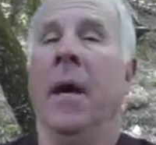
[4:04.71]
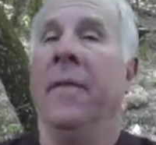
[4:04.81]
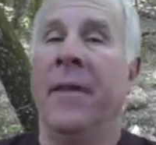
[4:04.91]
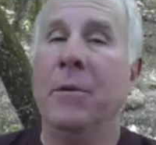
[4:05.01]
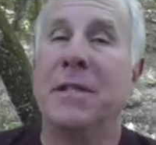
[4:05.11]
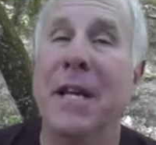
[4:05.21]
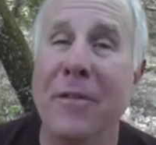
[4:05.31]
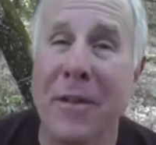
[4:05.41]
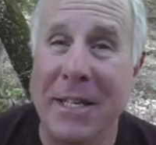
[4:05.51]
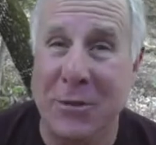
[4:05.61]
there was
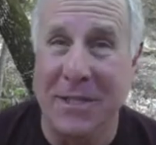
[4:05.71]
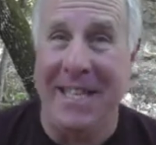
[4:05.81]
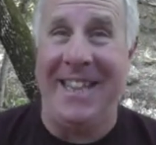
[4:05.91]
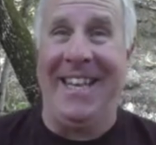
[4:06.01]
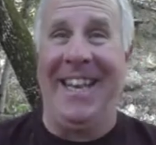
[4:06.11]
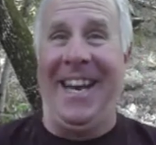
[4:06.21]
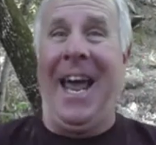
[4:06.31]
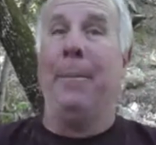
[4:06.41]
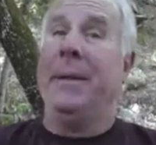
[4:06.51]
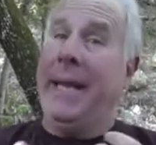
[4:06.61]
another interesting thing that
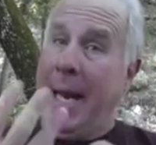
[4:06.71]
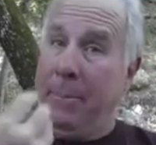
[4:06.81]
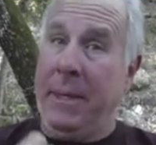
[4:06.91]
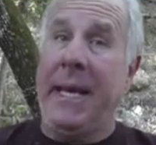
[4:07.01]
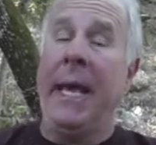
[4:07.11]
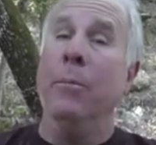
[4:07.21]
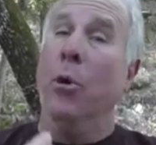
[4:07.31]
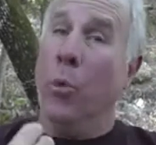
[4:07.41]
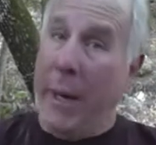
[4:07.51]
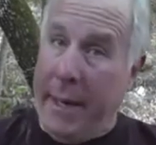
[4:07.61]
happened that I became
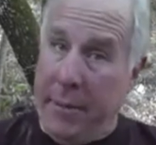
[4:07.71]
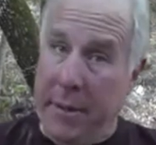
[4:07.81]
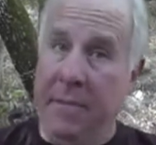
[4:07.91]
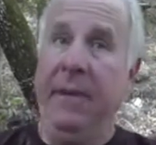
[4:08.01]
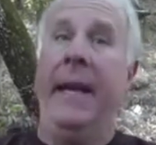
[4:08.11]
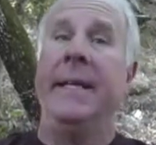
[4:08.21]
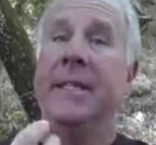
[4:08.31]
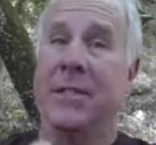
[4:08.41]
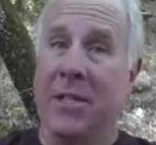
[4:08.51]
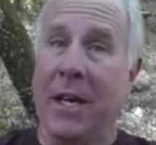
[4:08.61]
aware of and
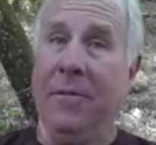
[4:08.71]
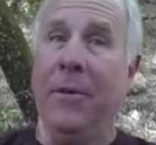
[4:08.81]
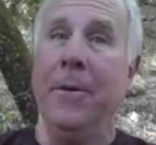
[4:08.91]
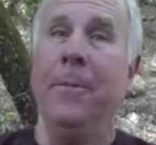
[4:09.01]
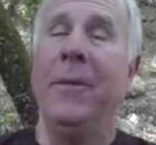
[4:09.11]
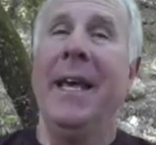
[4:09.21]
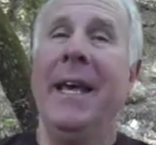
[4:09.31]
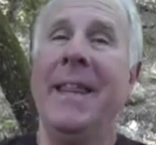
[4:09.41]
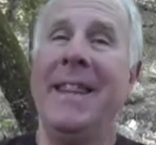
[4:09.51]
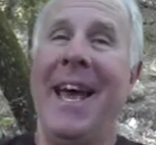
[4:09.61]
discovered
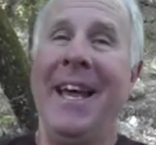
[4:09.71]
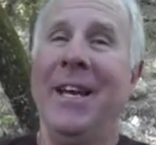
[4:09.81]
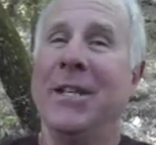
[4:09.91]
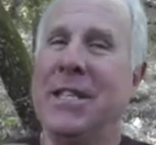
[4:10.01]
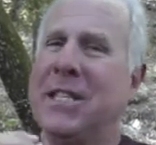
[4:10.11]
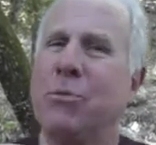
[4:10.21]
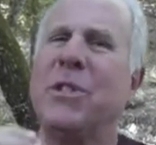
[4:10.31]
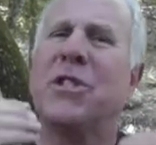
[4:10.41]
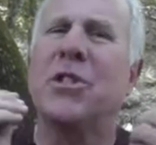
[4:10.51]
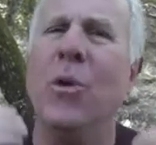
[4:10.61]
that this
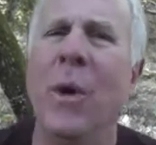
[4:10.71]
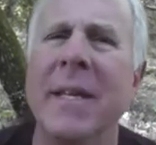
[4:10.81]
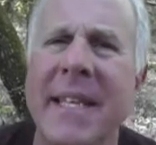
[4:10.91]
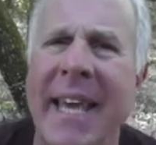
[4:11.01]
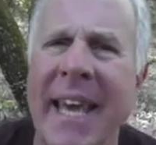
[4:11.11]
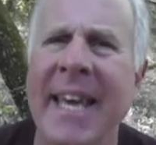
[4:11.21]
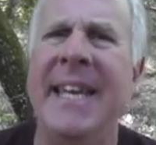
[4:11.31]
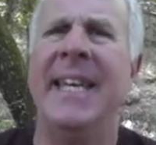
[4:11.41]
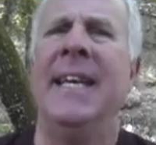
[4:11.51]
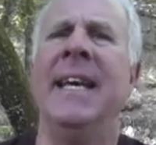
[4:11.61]
was so
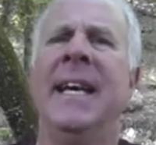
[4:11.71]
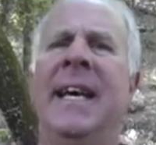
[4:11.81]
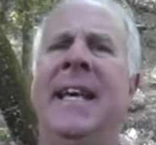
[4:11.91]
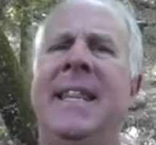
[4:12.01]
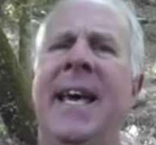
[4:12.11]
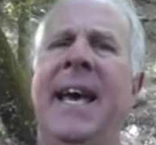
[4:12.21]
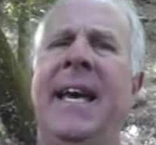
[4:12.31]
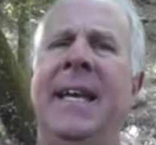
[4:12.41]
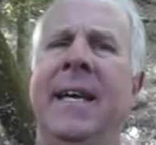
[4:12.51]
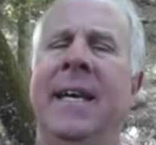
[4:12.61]
uncanny
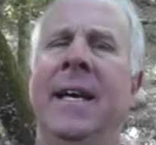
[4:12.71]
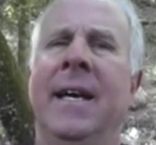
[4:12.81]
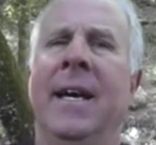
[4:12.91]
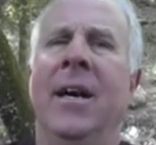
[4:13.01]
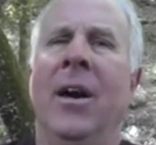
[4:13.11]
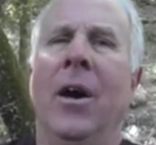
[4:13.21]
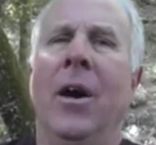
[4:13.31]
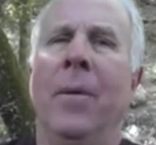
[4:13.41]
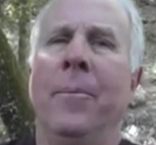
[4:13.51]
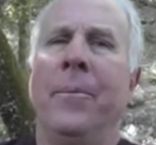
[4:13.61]
that
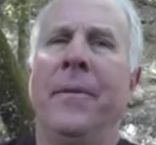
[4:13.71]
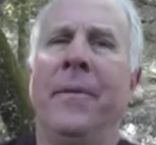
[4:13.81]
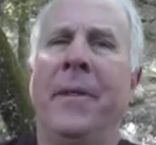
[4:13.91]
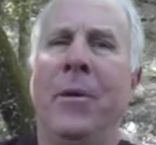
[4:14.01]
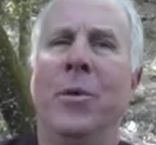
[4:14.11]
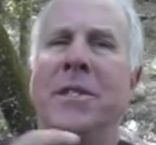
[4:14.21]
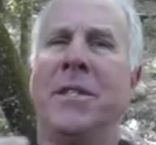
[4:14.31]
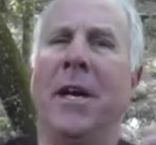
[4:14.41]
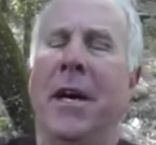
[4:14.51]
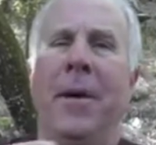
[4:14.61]
there
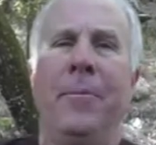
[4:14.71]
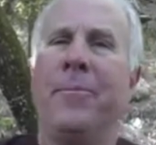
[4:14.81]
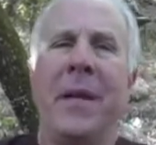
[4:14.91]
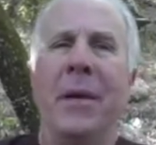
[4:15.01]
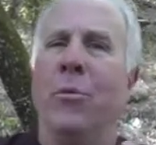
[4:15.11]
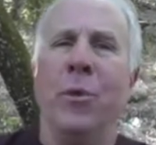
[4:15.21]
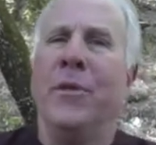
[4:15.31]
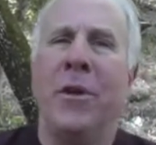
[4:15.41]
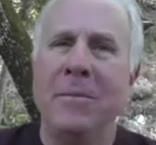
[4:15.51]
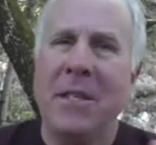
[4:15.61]
was,
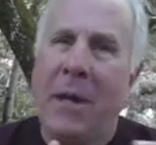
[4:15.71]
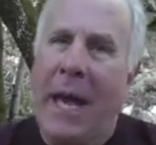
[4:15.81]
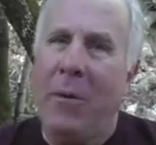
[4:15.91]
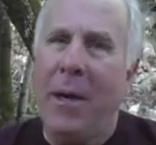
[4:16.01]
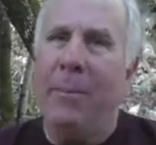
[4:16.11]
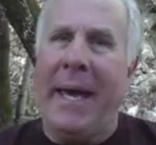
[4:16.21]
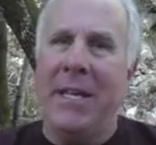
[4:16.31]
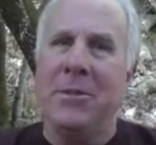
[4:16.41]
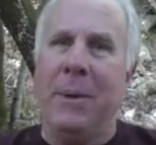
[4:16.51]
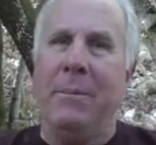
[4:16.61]
in terms of how I
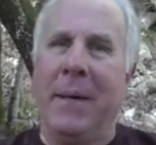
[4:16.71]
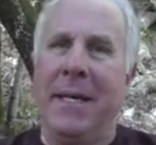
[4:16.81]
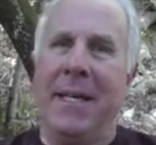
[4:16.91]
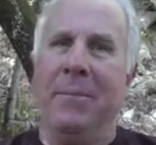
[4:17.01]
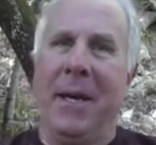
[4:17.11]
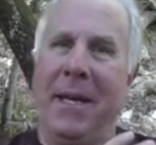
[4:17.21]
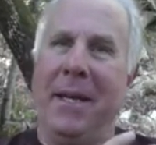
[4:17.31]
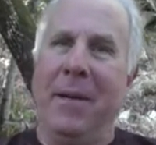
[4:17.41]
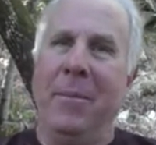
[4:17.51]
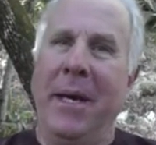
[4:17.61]
manage my money in
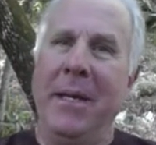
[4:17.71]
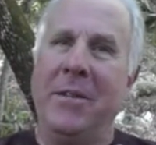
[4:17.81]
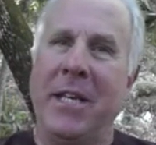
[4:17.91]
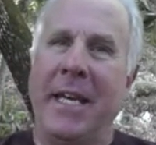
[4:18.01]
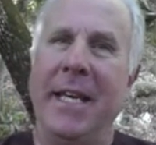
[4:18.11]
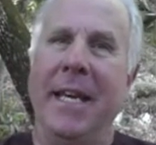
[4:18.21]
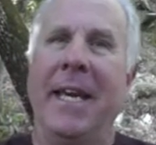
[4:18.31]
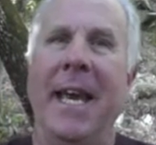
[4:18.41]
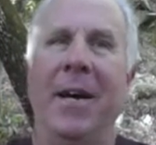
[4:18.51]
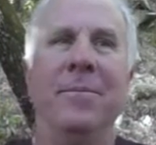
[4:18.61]
my checking
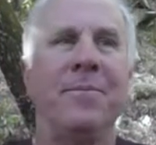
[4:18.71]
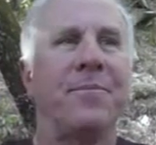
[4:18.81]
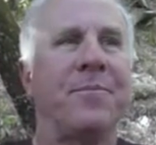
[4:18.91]
account,